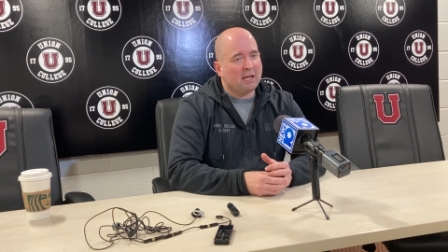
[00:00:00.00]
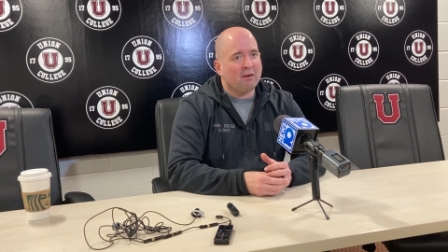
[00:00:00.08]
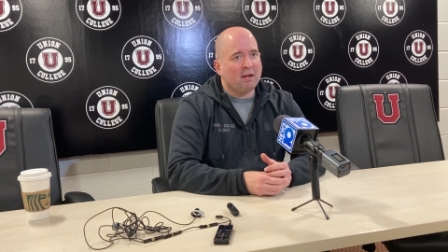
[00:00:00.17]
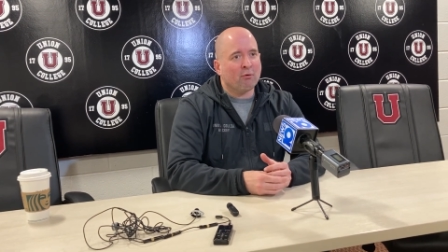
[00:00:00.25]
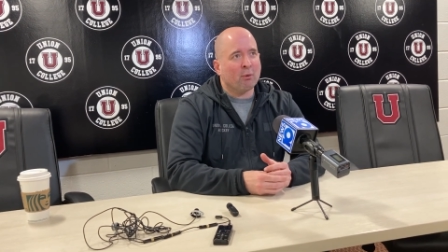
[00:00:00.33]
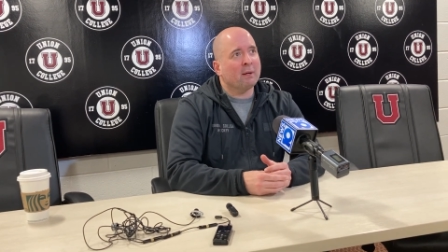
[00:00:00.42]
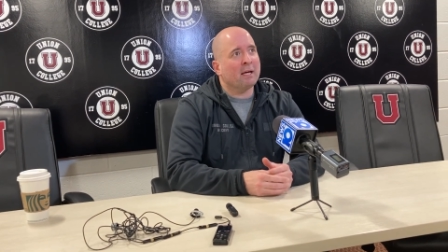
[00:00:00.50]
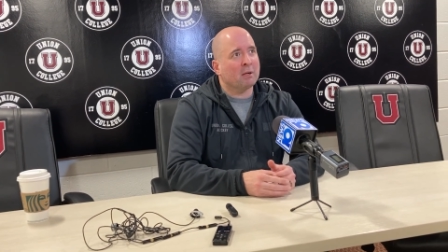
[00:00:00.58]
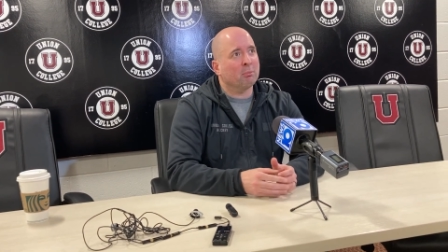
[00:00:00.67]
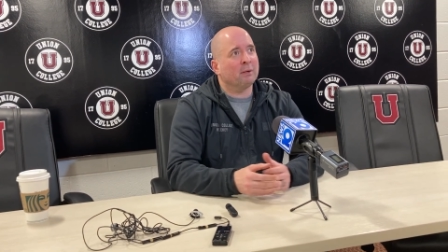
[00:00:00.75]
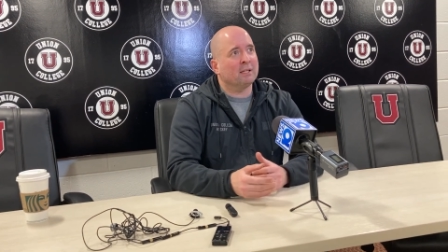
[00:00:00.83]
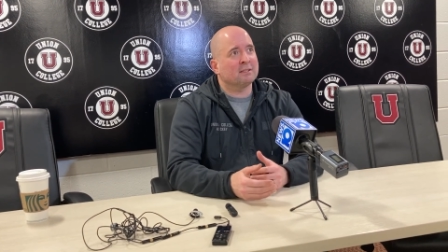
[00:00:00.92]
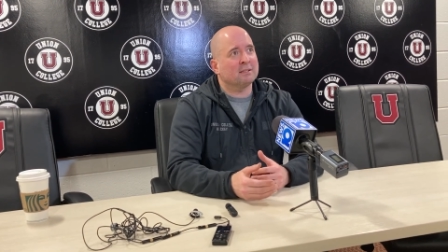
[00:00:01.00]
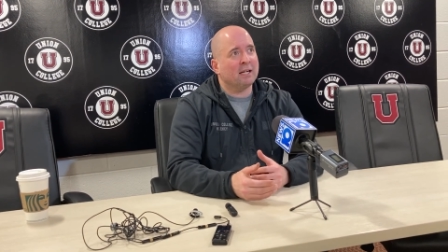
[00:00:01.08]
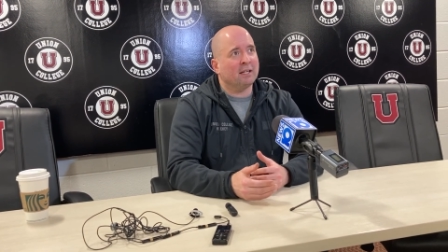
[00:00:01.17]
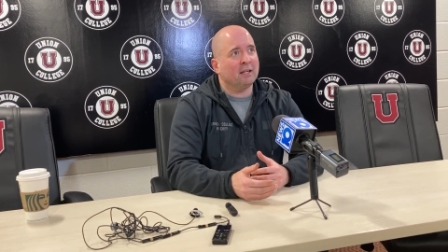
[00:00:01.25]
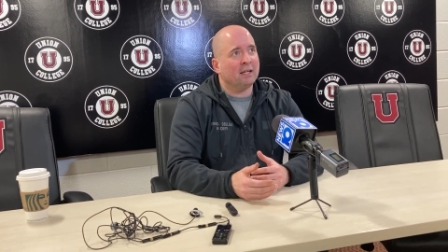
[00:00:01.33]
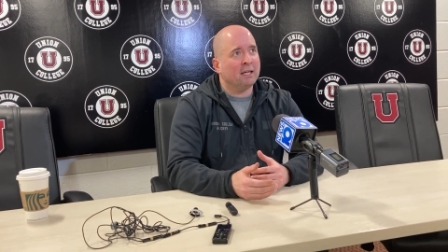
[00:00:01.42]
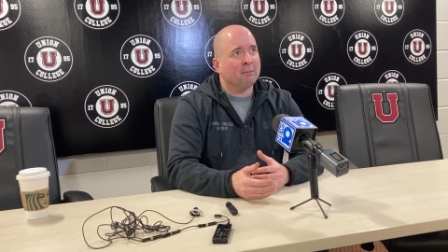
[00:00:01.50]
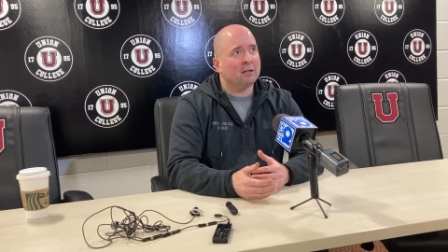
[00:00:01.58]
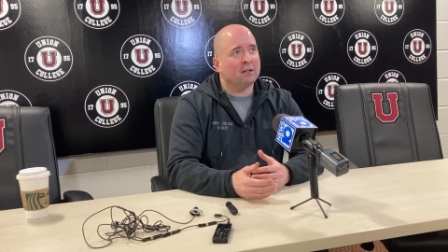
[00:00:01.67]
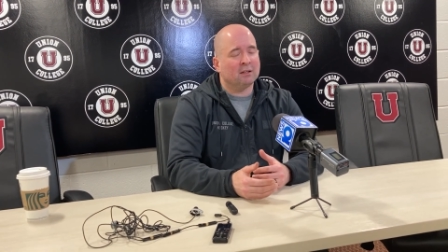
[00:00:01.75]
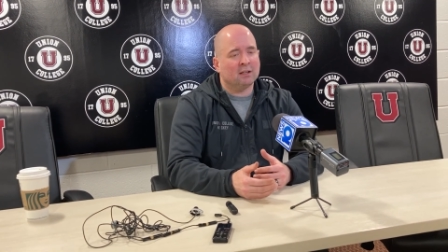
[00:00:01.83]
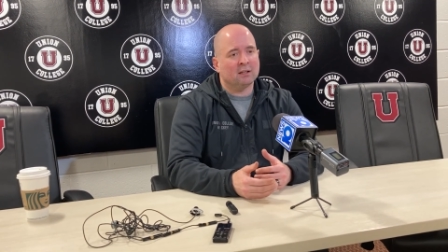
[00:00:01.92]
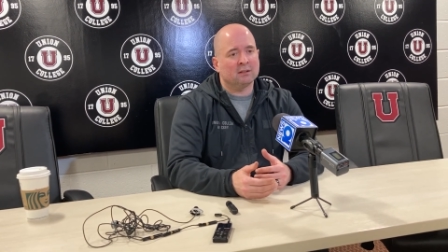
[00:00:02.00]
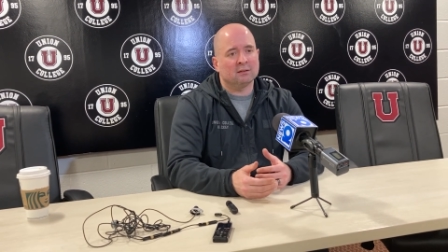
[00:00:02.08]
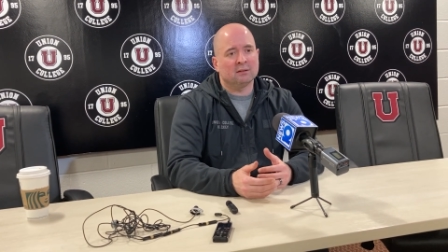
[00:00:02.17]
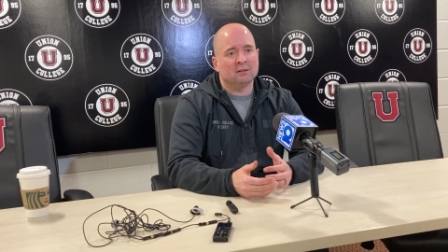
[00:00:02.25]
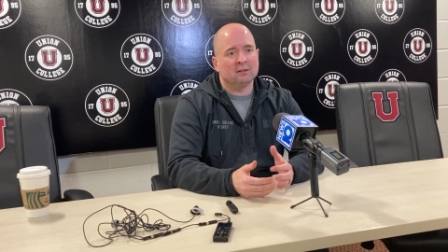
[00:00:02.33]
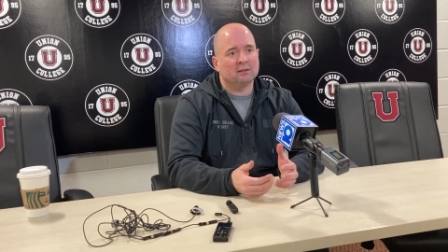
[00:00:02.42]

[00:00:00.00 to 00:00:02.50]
if we had had to play a second game on, on